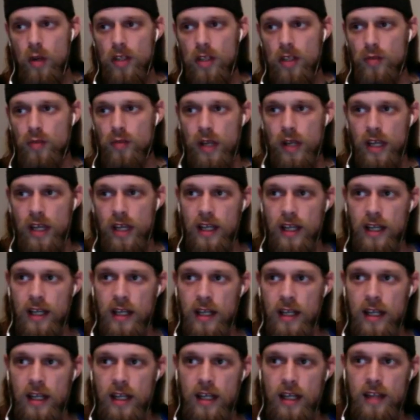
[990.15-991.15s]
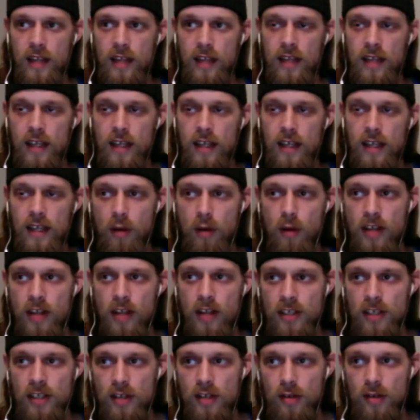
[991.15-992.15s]
was when the
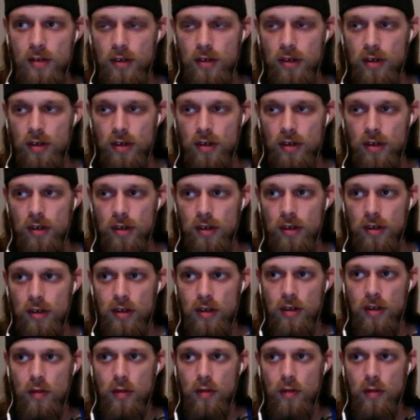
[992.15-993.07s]
prosecutor